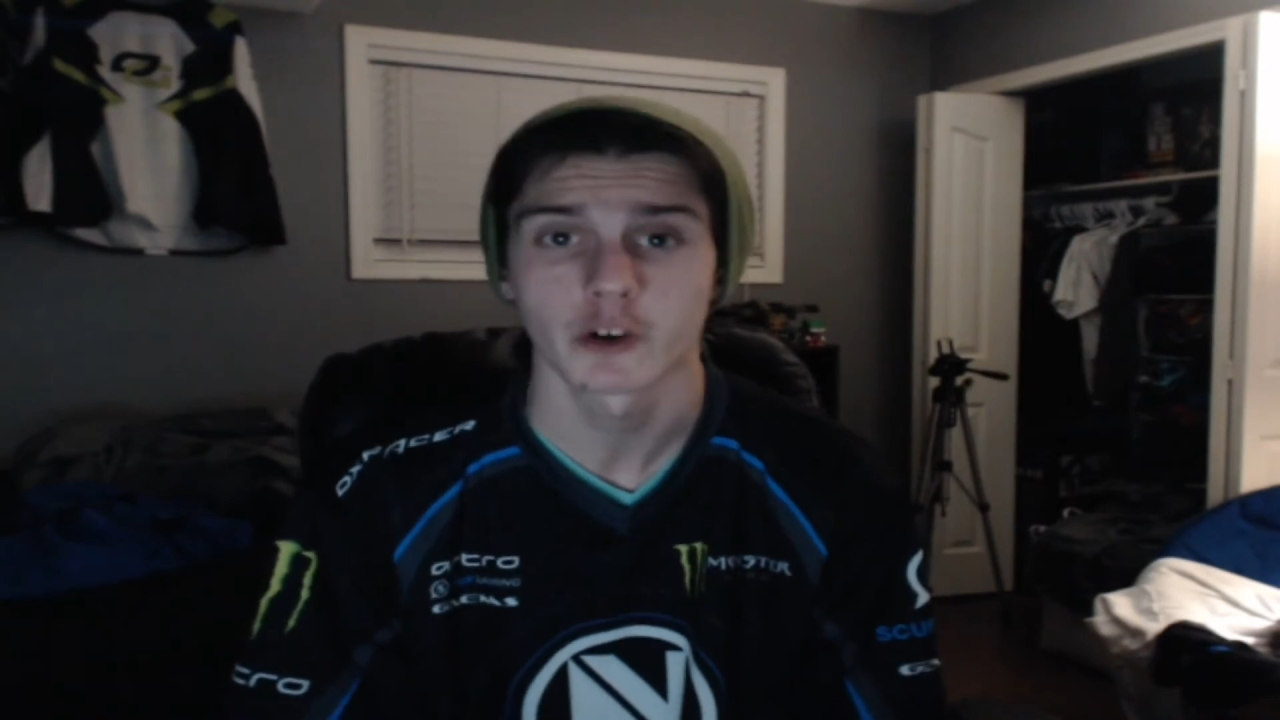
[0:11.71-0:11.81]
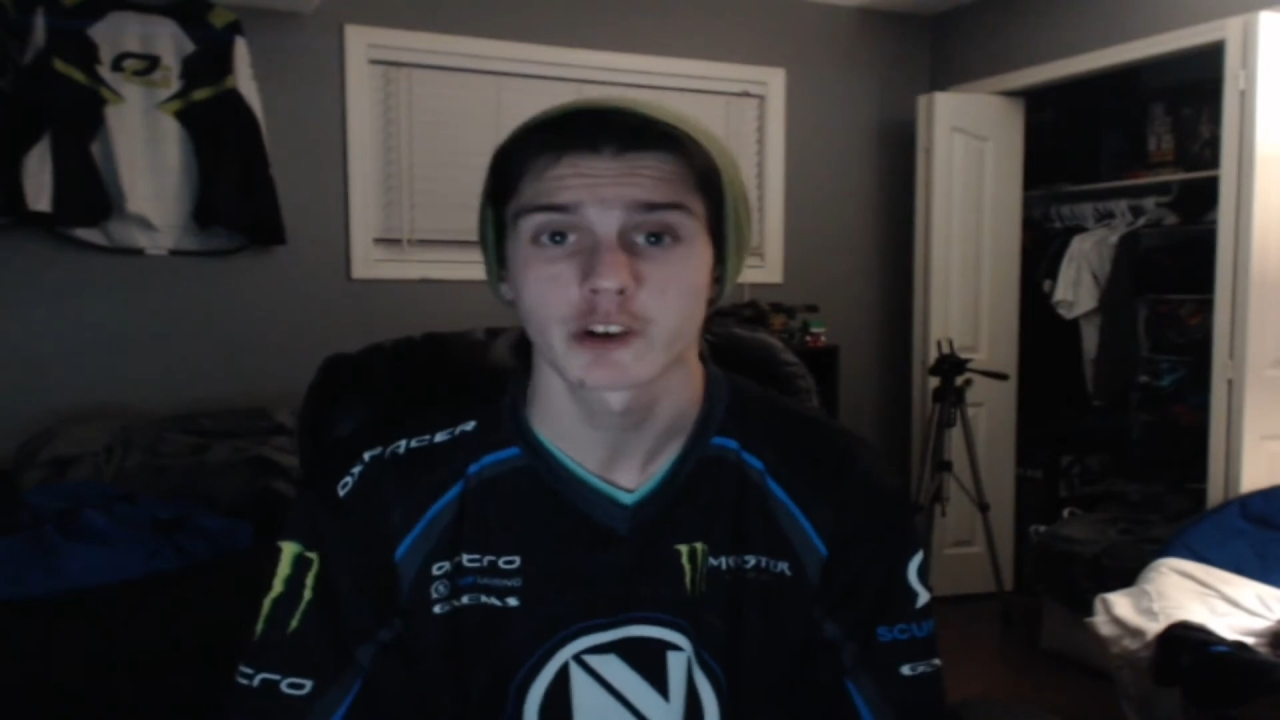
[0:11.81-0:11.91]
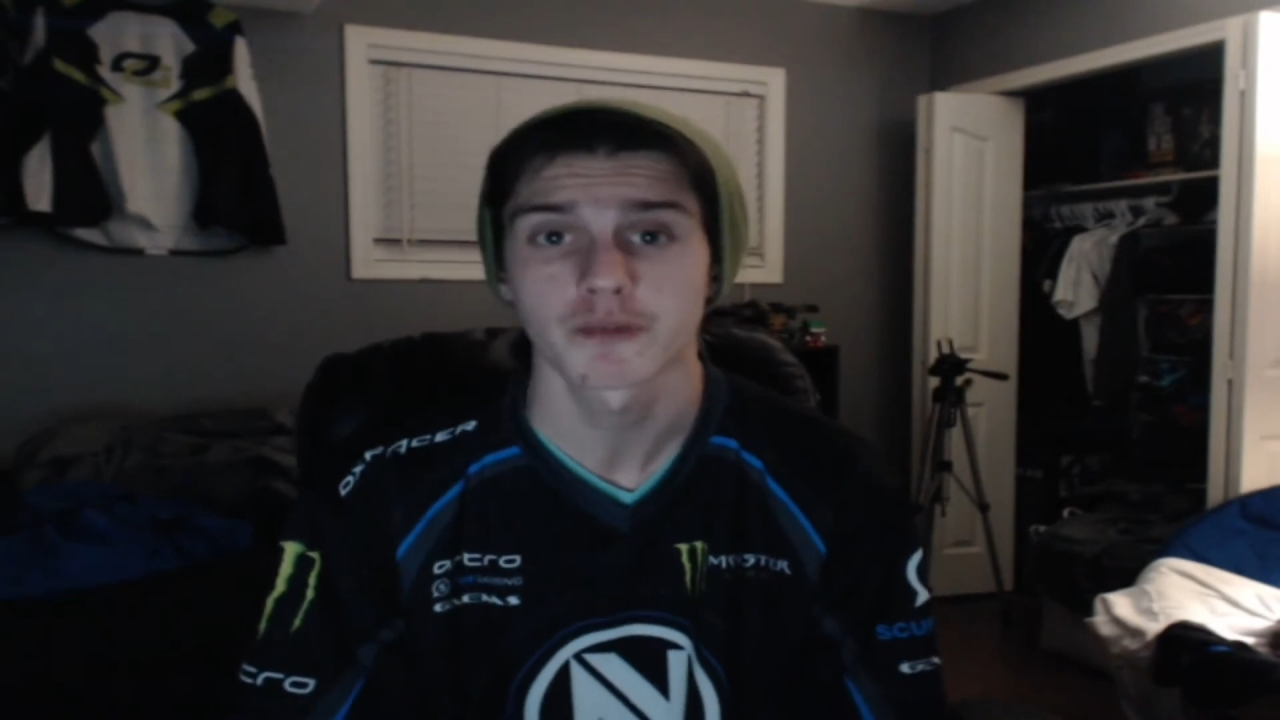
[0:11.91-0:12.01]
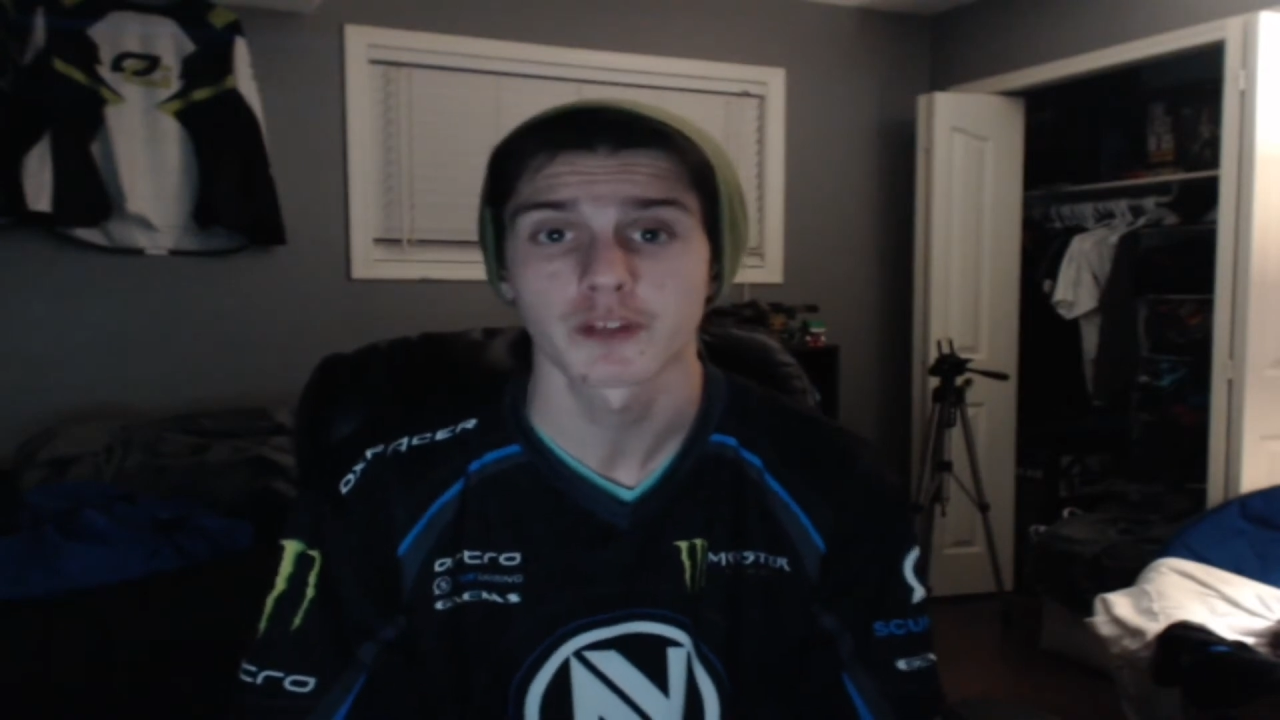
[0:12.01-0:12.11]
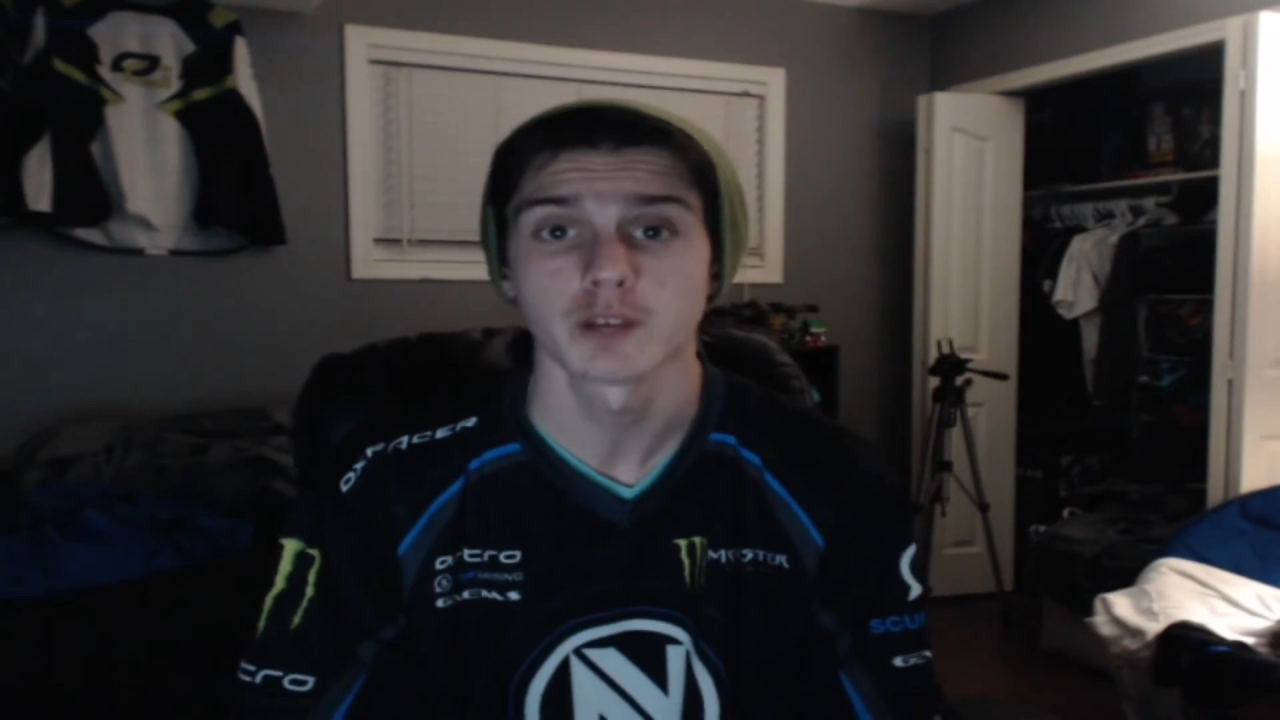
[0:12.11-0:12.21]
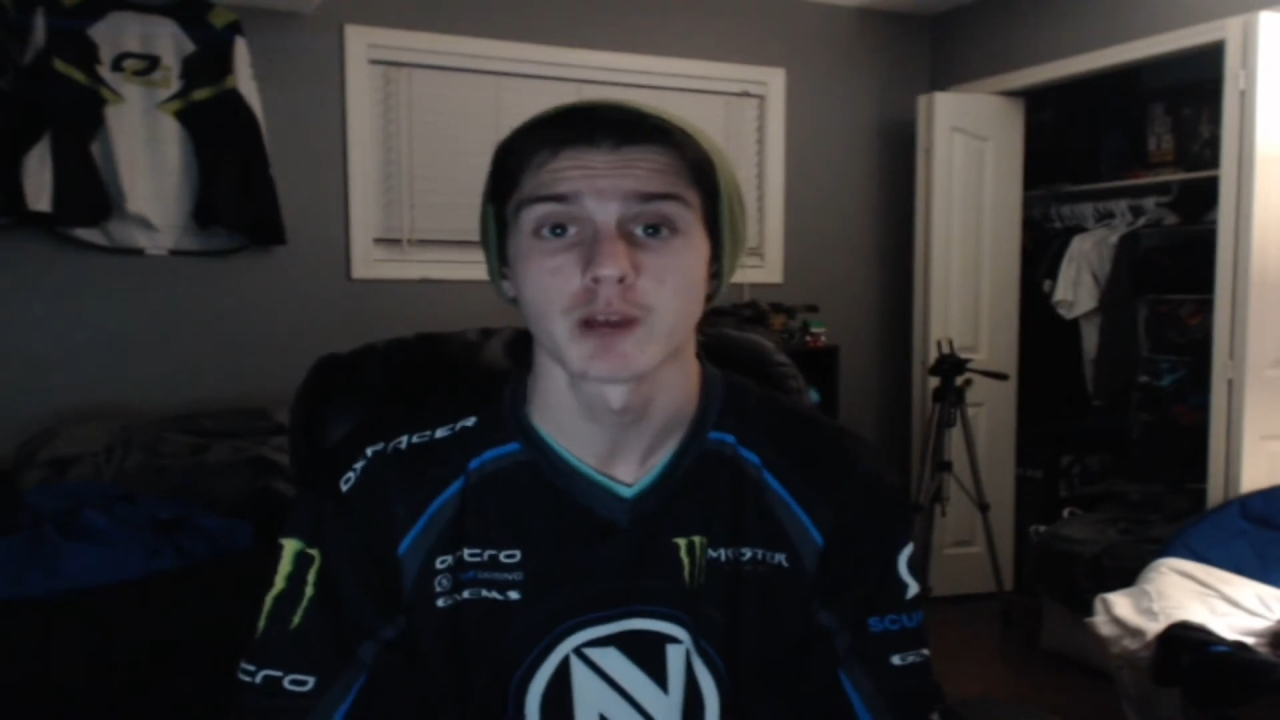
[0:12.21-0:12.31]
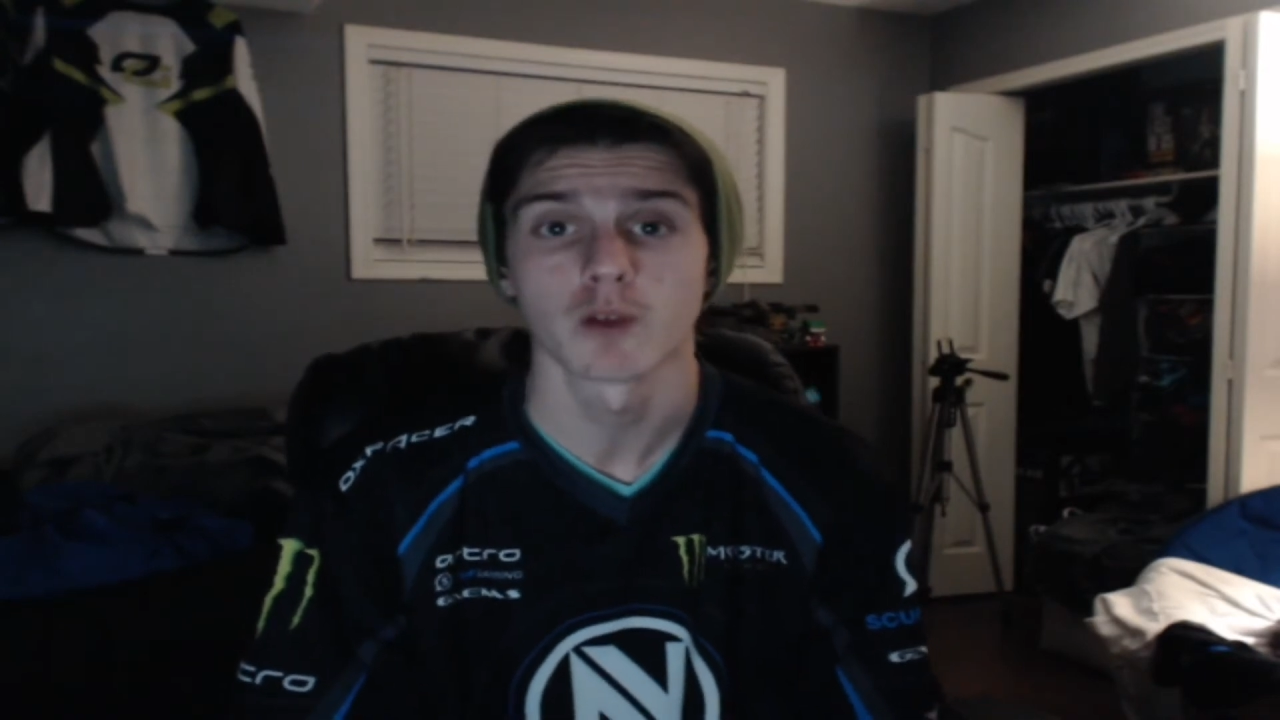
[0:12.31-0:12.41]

Ranger Flame,